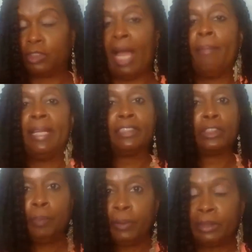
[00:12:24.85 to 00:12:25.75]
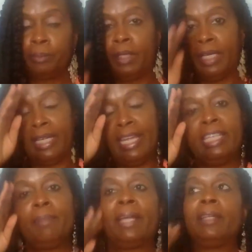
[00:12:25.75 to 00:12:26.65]
I made it super simple, and
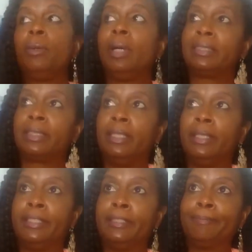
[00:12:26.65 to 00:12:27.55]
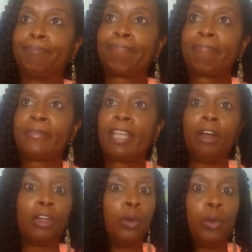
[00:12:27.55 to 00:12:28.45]
anybody who has
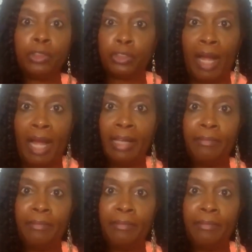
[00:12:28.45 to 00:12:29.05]
a Google Drive,